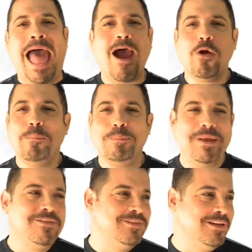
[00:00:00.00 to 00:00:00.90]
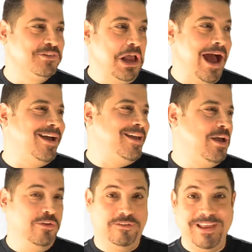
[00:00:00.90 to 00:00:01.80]
our business
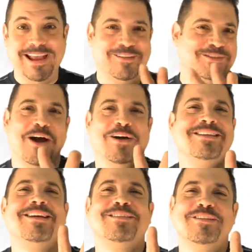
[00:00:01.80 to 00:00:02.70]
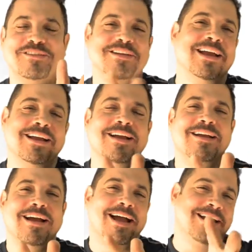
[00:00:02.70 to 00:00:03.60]
stinks. No, it doesn't stink.
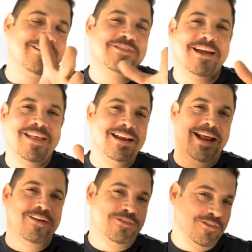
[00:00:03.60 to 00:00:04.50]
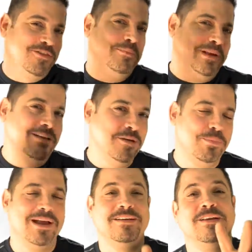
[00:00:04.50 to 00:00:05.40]
I can say that now since I'm an
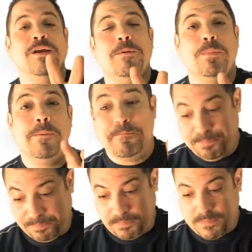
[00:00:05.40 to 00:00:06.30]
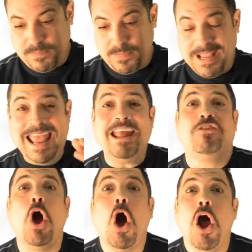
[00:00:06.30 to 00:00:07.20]
independent, but it's
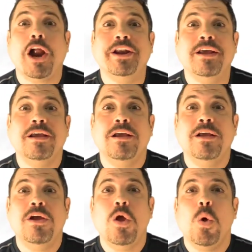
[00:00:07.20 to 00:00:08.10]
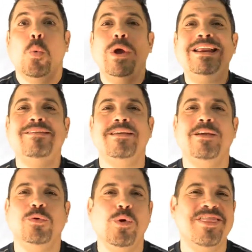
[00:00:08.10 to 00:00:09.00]
hard. We
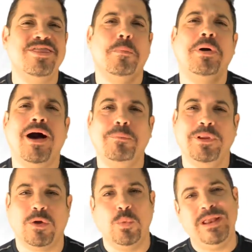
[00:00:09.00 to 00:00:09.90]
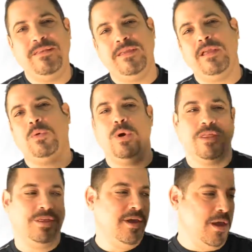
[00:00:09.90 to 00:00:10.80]
deal with the public. We deal
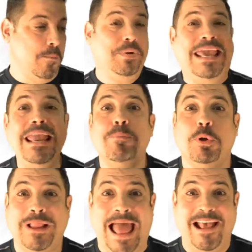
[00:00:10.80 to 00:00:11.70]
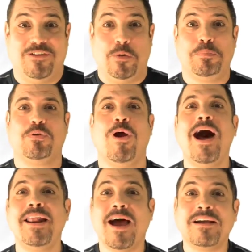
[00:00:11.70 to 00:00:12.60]
with people as our
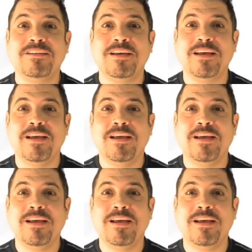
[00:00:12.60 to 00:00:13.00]
product.